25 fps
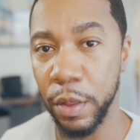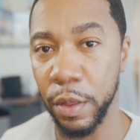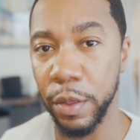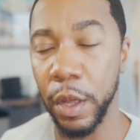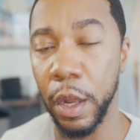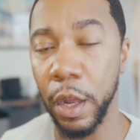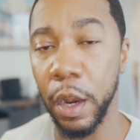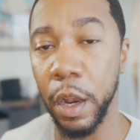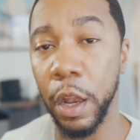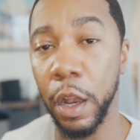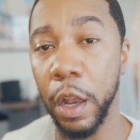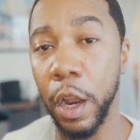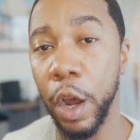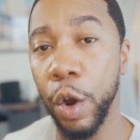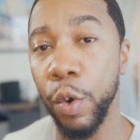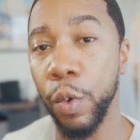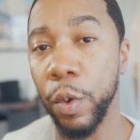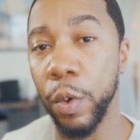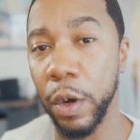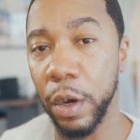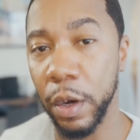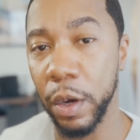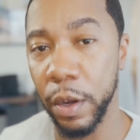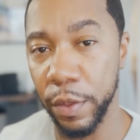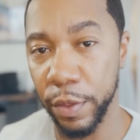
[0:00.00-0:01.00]
the
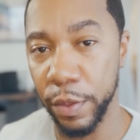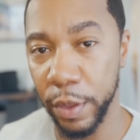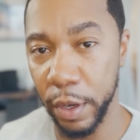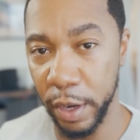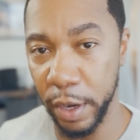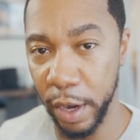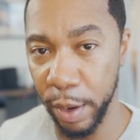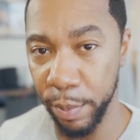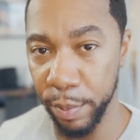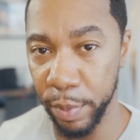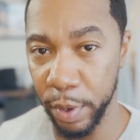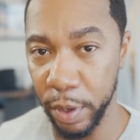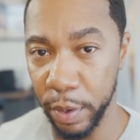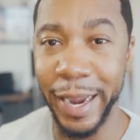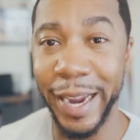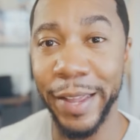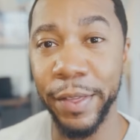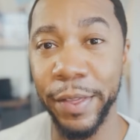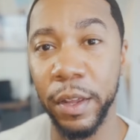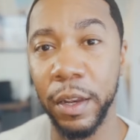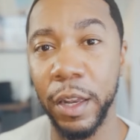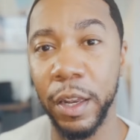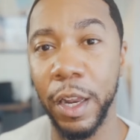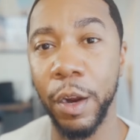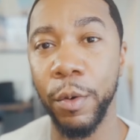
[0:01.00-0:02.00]
lower the number.
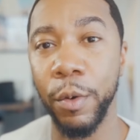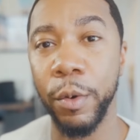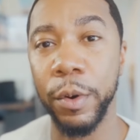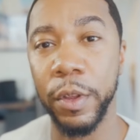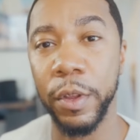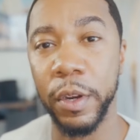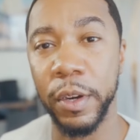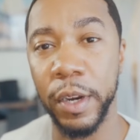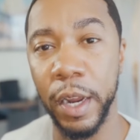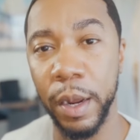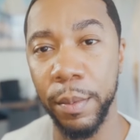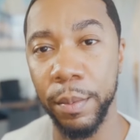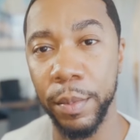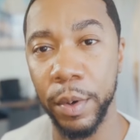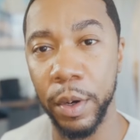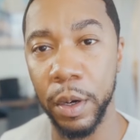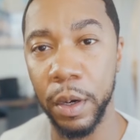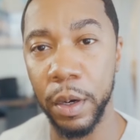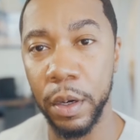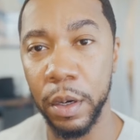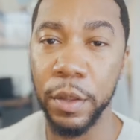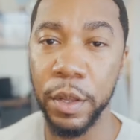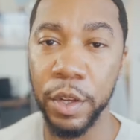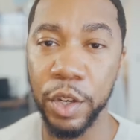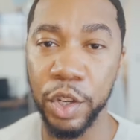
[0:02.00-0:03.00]
And the lower the
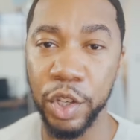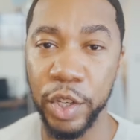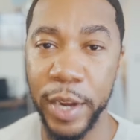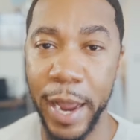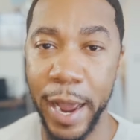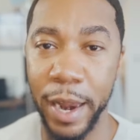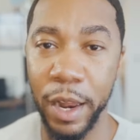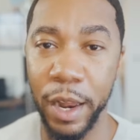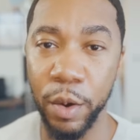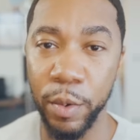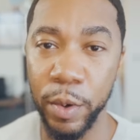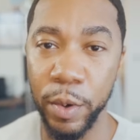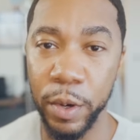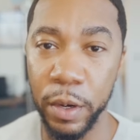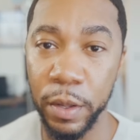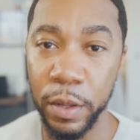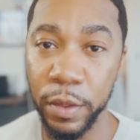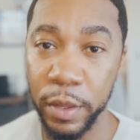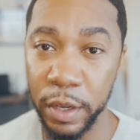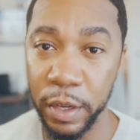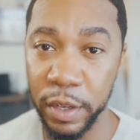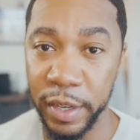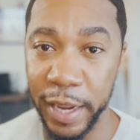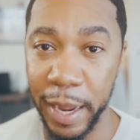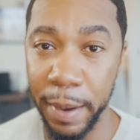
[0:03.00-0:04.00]
number, the shallower
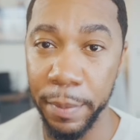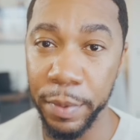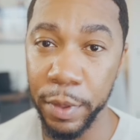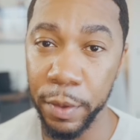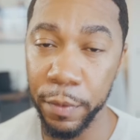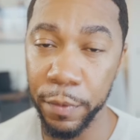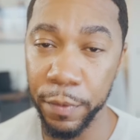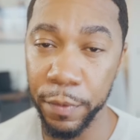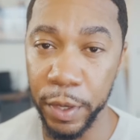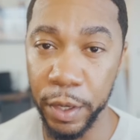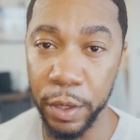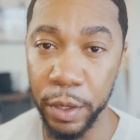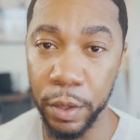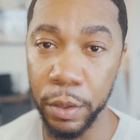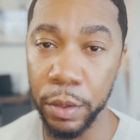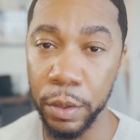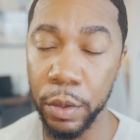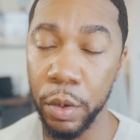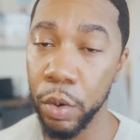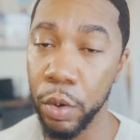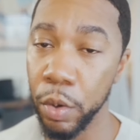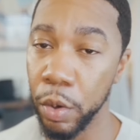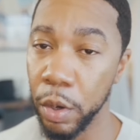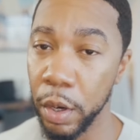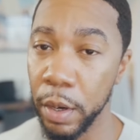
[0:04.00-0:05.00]
the depth of field
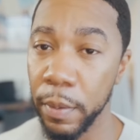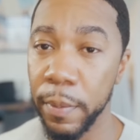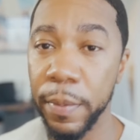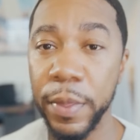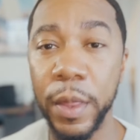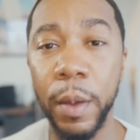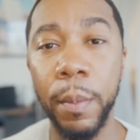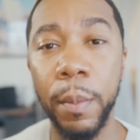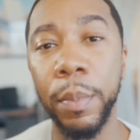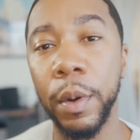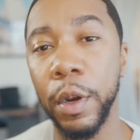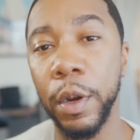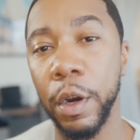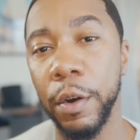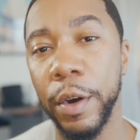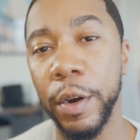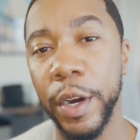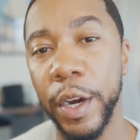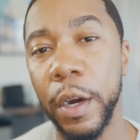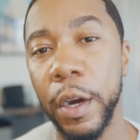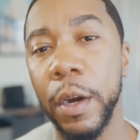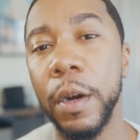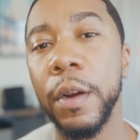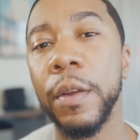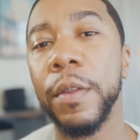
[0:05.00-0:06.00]
or the
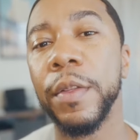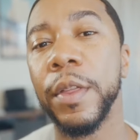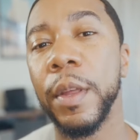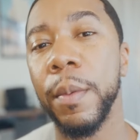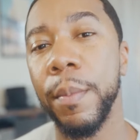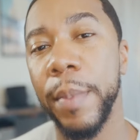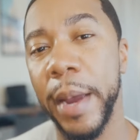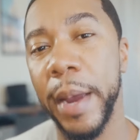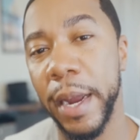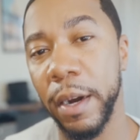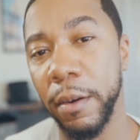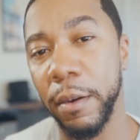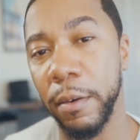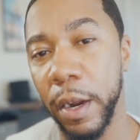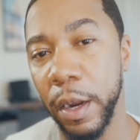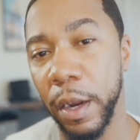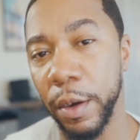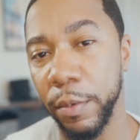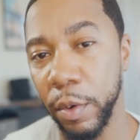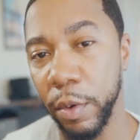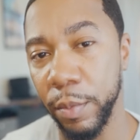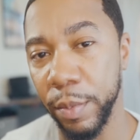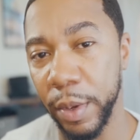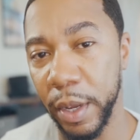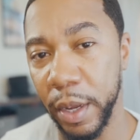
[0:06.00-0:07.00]
blurrier the
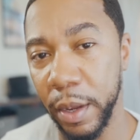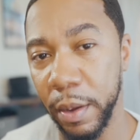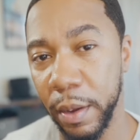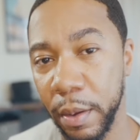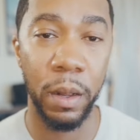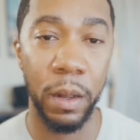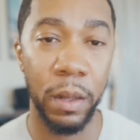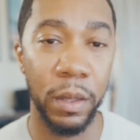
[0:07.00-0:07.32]
background will be.